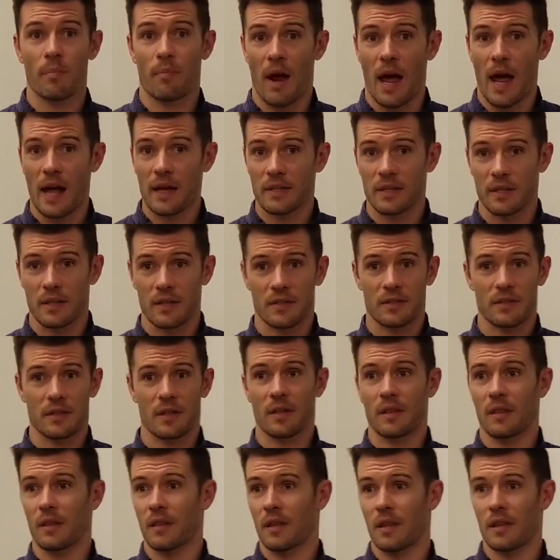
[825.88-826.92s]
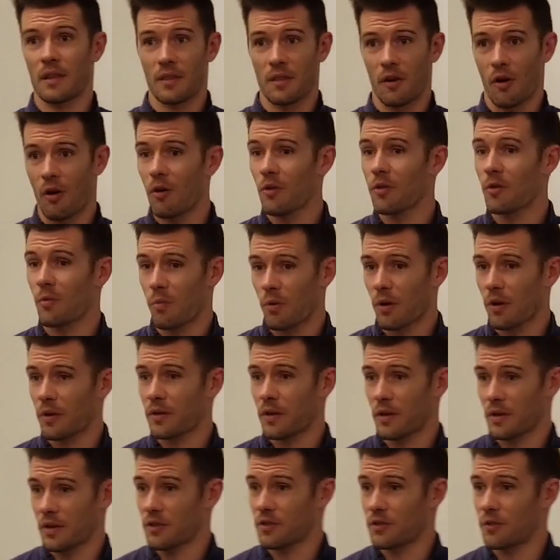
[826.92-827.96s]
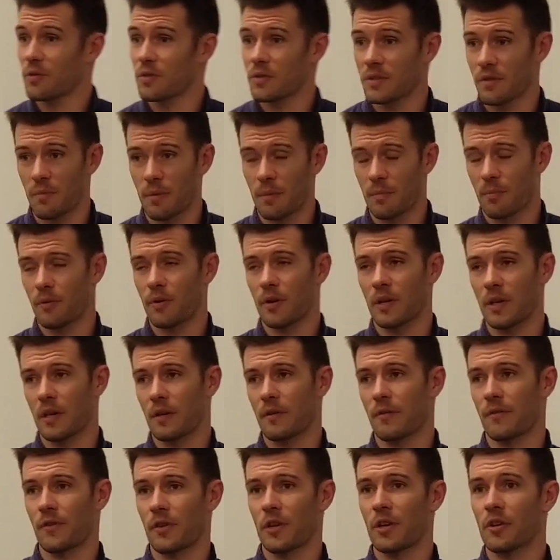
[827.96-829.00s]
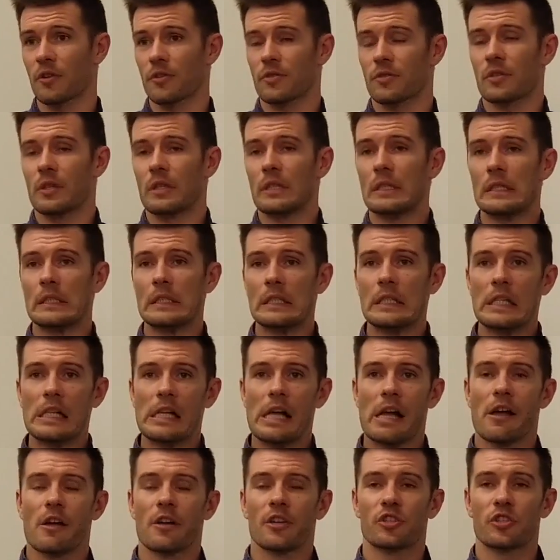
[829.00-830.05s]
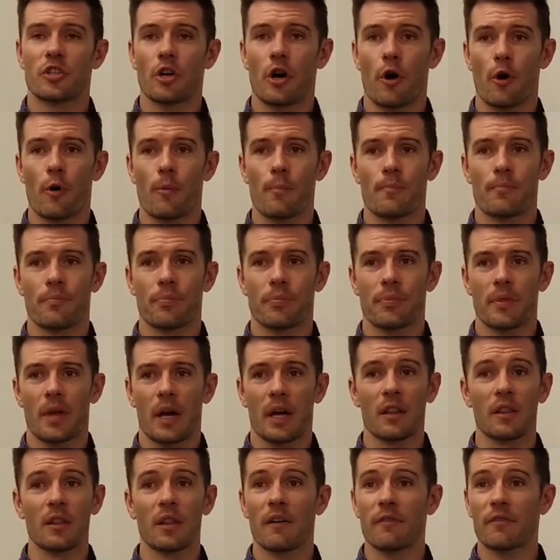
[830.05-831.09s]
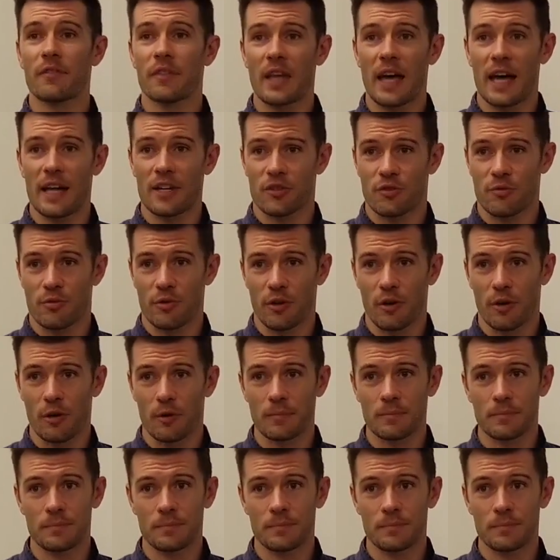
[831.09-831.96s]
So I loved that drill. We'll see if we ever do it. I'm not sure if we're ready for it.